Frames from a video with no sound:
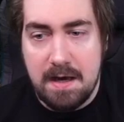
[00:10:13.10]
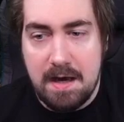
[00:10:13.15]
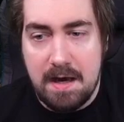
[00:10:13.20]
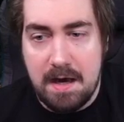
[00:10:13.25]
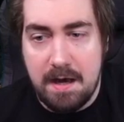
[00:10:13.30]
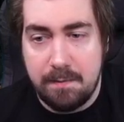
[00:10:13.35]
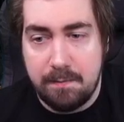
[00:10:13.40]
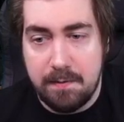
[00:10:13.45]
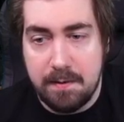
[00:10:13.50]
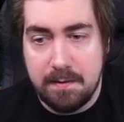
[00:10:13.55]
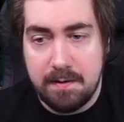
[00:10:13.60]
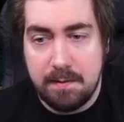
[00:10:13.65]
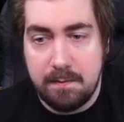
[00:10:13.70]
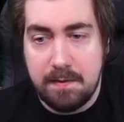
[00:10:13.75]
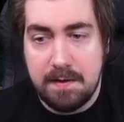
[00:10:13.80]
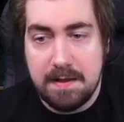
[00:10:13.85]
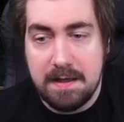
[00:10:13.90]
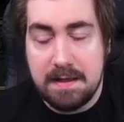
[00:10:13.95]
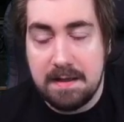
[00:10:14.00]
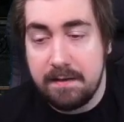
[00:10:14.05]
I'll probably
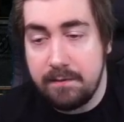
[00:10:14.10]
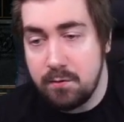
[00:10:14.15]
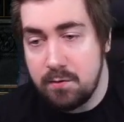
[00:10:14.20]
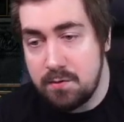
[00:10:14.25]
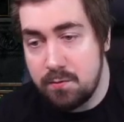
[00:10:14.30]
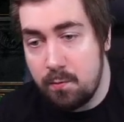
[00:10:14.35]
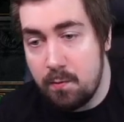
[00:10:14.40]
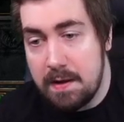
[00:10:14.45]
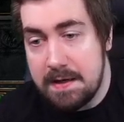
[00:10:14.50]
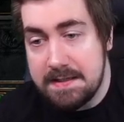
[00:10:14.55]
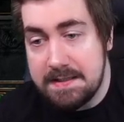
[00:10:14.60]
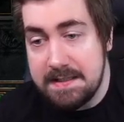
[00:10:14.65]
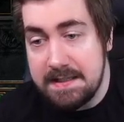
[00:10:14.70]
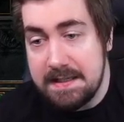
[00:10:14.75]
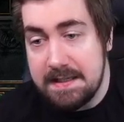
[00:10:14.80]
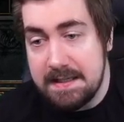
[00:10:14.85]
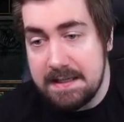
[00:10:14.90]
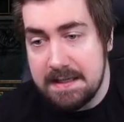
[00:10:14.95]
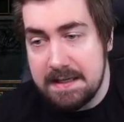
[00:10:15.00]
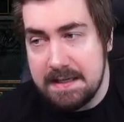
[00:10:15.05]
be like level
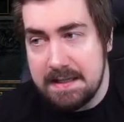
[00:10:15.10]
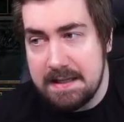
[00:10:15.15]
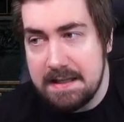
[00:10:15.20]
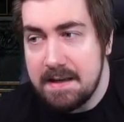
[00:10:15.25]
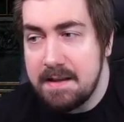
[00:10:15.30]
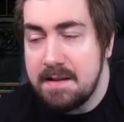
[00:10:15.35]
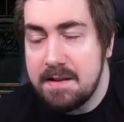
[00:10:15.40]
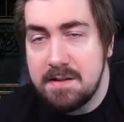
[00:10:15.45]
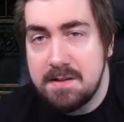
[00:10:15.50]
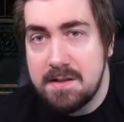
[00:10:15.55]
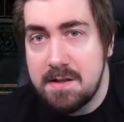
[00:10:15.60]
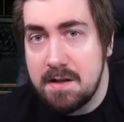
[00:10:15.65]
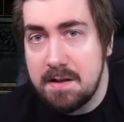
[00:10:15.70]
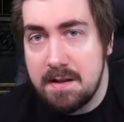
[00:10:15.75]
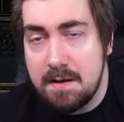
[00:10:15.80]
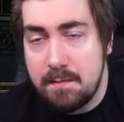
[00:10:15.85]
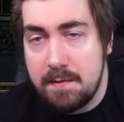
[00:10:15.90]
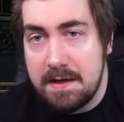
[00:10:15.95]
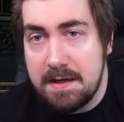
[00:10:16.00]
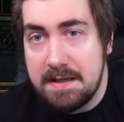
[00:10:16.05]
20 and there's not
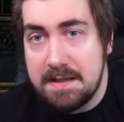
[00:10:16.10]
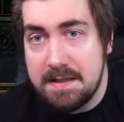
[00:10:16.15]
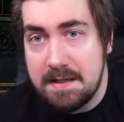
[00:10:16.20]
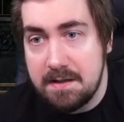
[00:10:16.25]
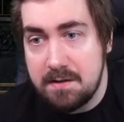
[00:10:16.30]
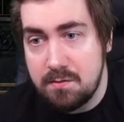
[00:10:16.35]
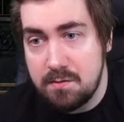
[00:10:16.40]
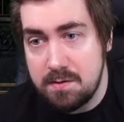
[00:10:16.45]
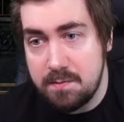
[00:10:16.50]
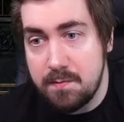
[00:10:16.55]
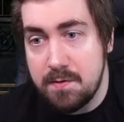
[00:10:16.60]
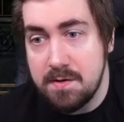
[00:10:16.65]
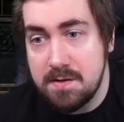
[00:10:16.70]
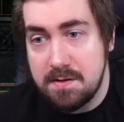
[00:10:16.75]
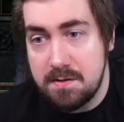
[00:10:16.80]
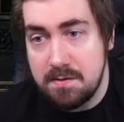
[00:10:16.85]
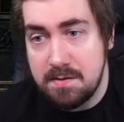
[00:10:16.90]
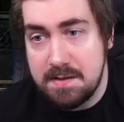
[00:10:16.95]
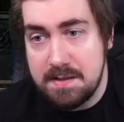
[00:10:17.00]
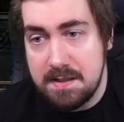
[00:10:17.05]
that many dangerous
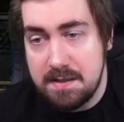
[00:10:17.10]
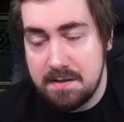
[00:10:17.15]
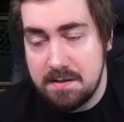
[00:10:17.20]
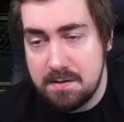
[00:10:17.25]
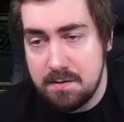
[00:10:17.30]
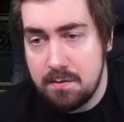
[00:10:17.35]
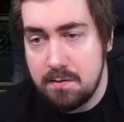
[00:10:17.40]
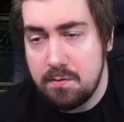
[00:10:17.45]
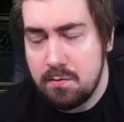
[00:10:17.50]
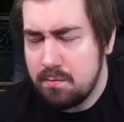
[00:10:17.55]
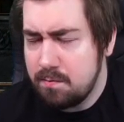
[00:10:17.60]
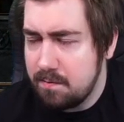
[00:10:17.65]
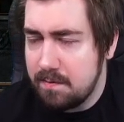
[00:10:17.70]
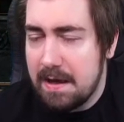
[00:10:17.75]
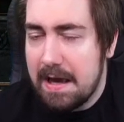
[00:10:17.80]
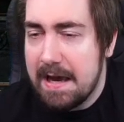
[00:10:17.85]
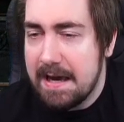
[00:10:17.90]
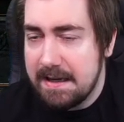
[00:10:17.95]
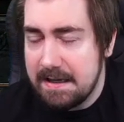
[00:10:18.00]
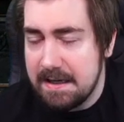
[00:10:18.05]
monsters here. So
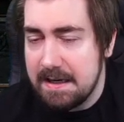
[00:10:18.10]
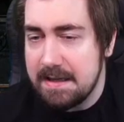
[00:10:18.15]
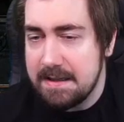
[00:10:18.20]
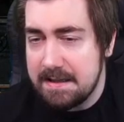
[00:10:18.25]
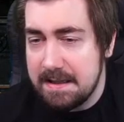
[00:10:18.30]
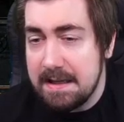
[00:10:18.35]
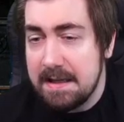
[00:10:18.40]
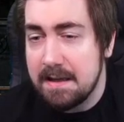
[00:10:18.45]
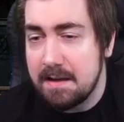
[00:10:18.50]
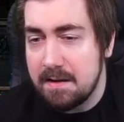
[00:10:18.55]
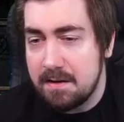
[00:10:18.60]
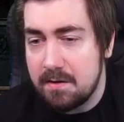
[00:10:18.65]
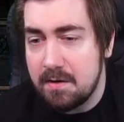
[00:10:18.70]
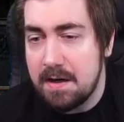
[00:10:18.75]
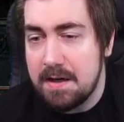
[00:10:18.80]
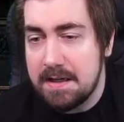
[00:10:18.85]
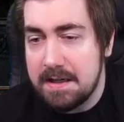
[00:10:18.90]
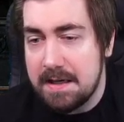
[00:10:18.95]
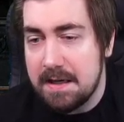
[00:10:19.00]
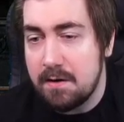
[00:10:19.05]
I think I'll
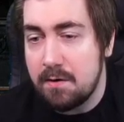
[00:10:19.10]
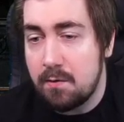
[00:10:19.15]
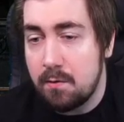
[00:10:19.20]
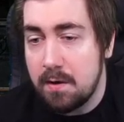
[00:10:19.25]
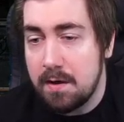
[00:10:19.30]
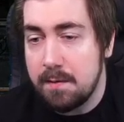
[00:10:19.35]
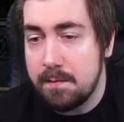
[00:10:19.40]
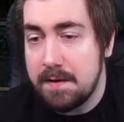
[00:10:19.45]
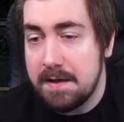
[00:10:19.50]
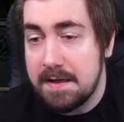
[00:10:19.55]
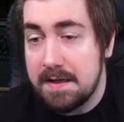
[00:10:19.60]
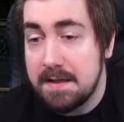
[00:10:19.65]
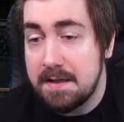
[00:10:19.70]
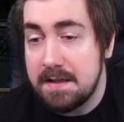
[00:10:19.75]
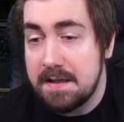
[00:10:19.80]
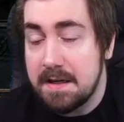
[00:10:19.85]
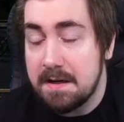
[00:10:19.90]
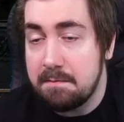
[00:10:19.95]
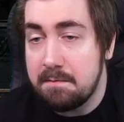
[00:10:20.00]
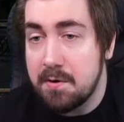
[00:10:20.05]
grind it out quite a bit here
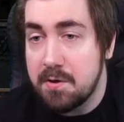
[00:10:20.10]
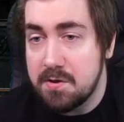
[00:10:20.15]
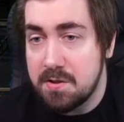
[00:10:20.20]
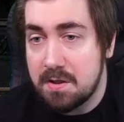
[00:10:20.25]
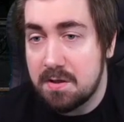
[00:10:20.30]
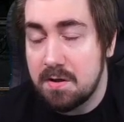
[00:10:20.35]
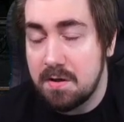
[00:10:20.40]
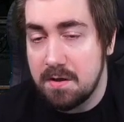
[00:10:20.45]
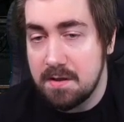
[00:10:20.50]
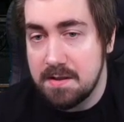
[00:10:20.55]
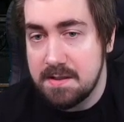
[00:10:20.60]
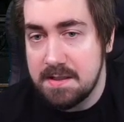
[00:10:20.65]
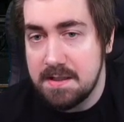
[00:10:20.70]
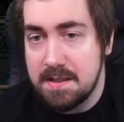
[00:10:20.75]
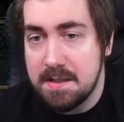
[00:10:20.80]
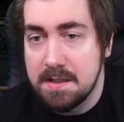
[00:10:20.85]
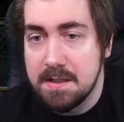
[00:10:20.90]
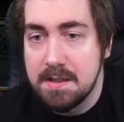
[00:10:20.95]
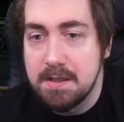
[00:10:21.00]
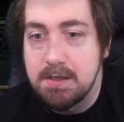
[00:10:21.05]
and get a bunch of
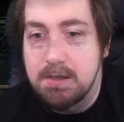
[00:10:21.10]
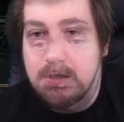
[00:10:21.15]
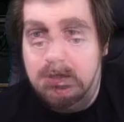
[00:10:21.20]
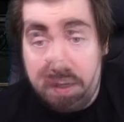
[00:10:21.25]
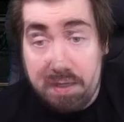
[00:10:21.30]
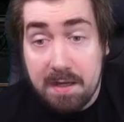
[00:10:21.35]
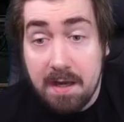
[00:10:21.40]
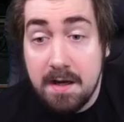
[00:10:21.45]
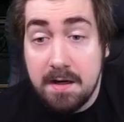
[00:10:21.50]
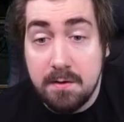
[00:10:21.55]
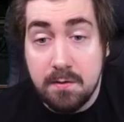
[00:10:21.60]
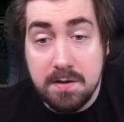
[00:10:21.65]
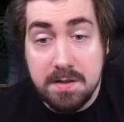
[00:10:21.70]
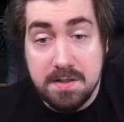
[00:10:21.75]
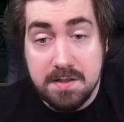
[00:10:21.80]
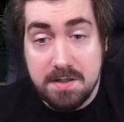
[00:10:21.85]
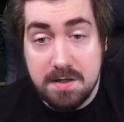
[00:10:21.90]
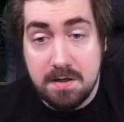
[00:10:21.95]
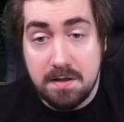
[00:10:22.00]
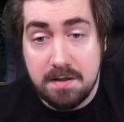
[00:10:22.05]
currency. I kind of want to
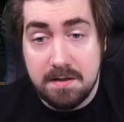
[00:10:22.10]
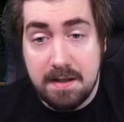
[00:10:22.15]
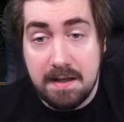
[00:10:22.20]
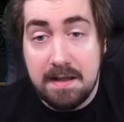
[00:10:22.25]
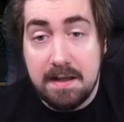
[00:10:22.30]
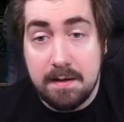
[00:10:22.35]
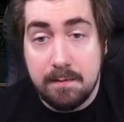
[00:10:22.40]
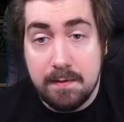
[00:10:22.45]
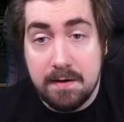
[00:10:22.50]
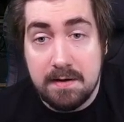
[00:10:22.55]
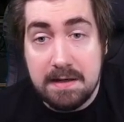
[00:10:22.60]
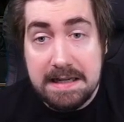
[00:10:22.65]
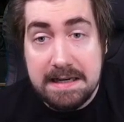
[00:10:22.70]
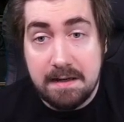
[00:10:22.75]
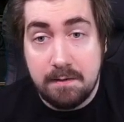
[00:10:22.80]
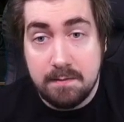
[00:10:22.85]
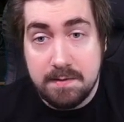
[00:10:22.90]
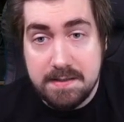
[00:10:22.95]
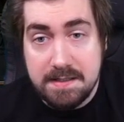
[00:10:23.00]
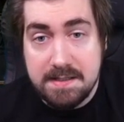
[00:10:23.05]
start thinking about
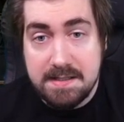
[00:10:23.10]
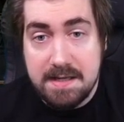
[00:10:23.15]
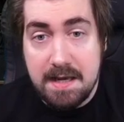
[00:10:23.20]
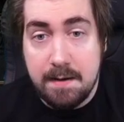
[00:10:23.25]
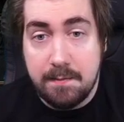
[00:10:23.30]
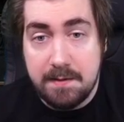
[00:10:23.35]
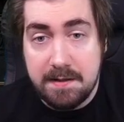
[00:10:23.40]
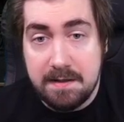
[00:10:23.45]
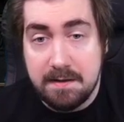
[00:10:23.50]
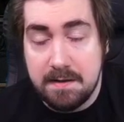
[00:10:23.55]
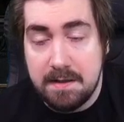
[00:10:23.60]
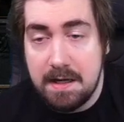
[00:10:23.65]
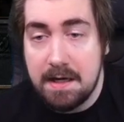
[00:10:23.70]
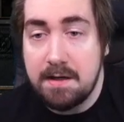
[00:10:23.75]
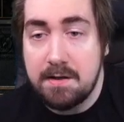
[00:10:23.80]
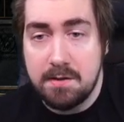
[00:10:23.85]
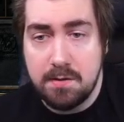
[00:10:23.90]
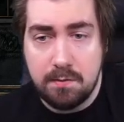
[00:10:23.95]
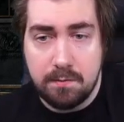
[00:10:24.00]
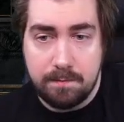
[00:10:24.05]
getting resist capped here in
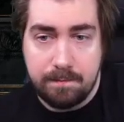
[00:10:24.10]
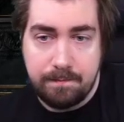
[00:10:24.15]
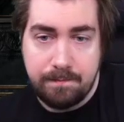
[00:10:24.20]
Act 2.